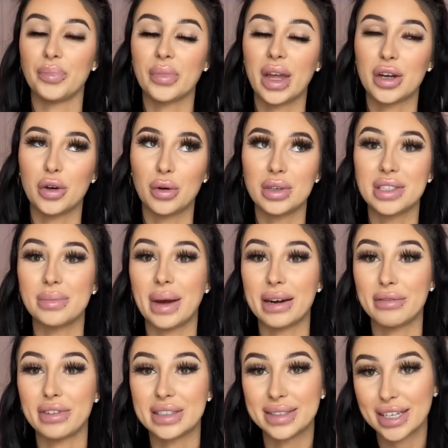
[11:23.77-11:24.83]
goals and
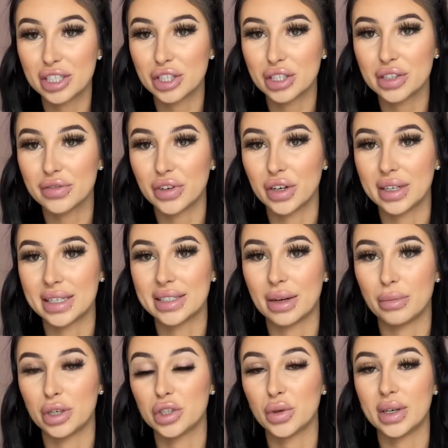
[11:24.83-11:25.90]
manifestations for
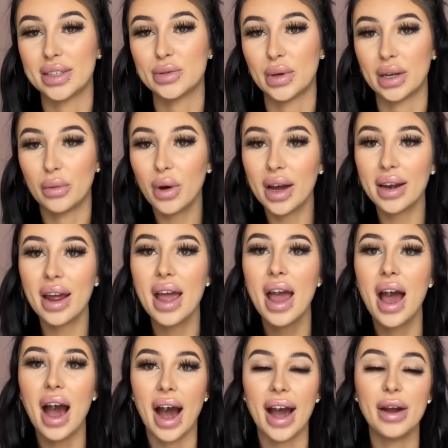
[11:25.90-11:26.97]
December 2021.
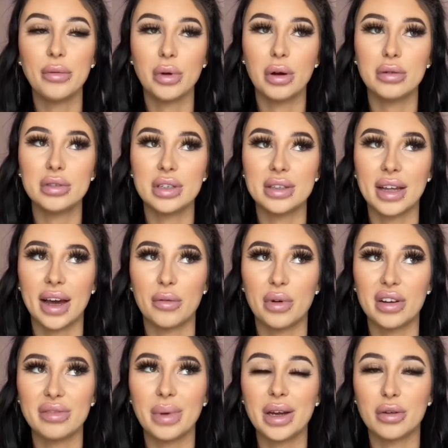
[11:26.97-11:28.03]
I wrote that one
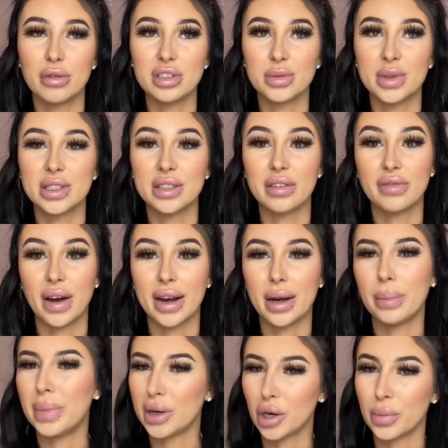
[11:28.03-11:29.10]
of my goals was to find a
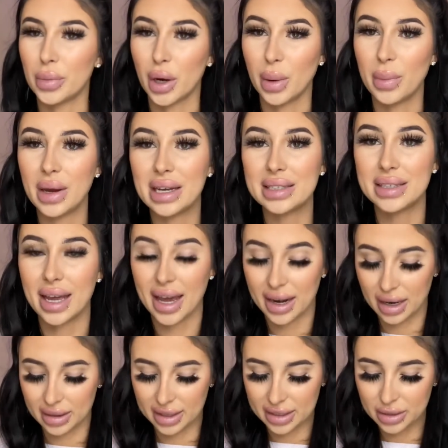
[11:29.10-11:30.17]
bigger purpose.
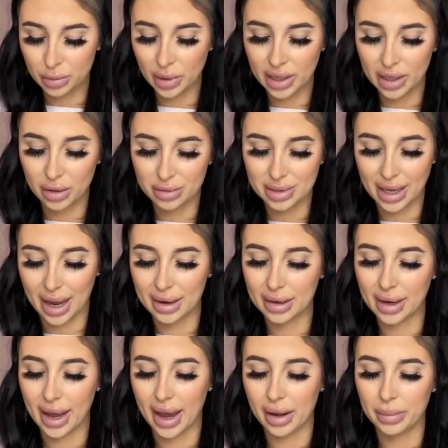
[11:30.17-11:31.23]
And this really goes hand in
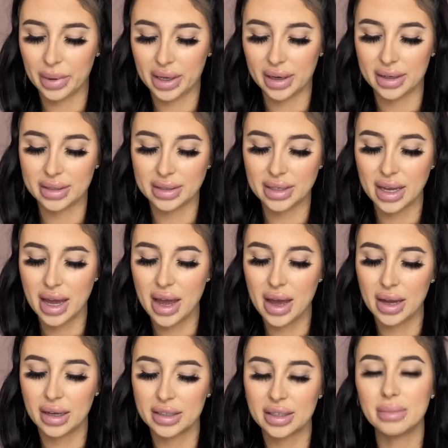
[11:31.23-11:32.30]
hand, because
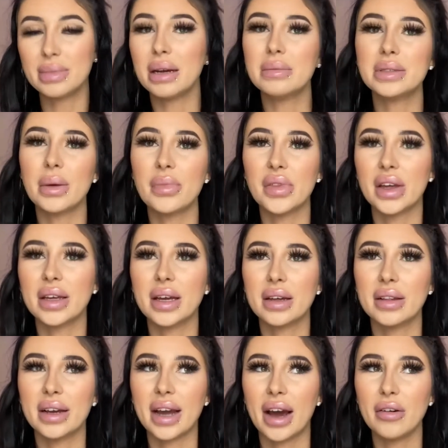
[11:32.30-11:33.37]
sometimes I'm thinking,
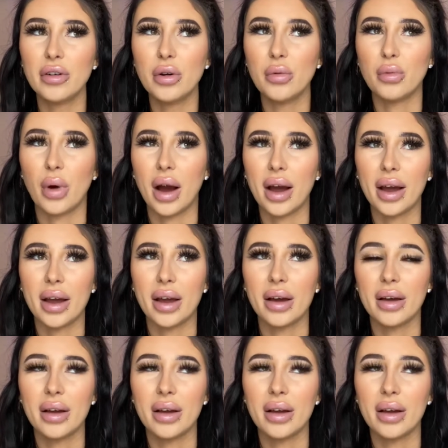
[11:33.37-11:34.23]
I don't know why